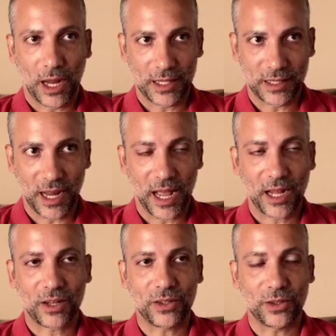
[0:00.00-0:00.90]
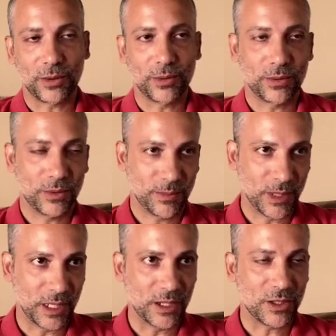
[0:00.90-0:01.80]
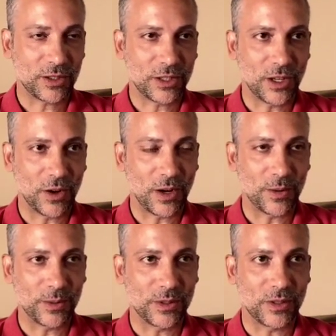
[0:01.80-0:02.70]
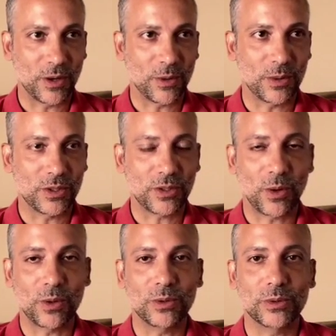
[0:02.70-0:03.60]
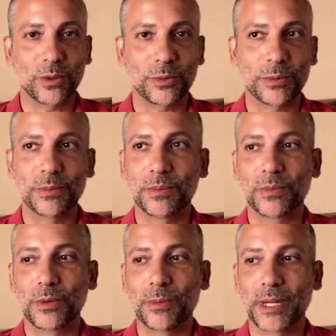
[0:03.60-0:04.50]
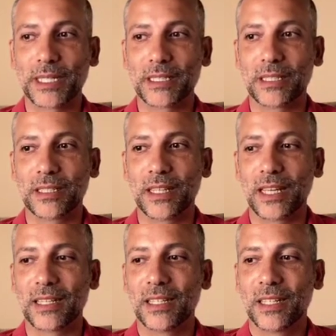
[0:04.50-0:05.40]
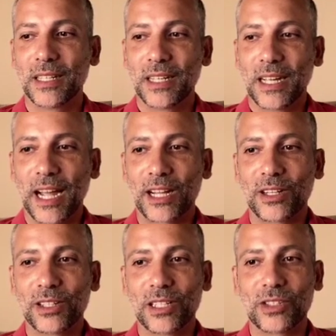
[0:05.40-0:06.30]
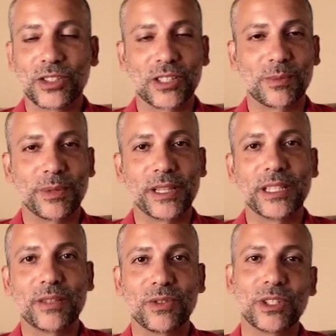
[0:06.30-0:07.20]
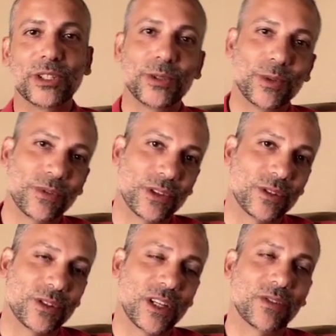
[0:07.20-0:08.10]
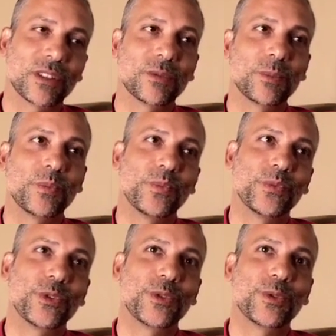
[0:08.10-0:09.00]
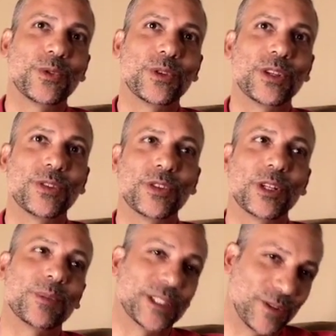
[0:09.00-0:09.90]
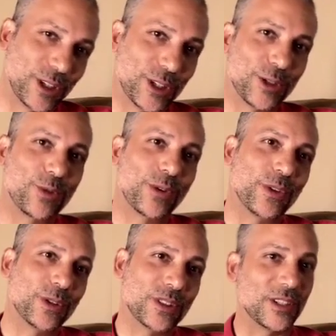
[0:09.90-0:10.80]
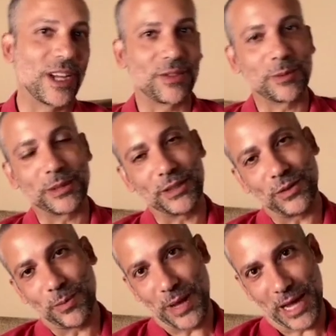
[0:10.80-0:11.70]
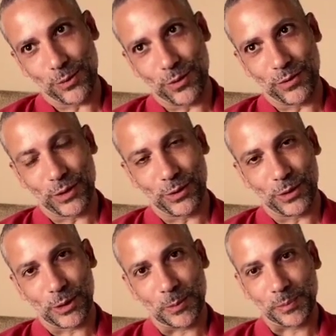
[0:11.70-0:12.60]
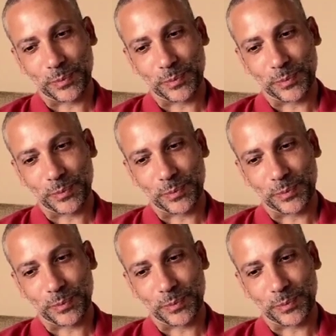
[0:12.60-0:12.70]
As an actor many years ago, I was always told or reminded that I couldn't just believe the good reviews. You have to, if you're going to believe the good reviews, then you have to believe the bad reviews.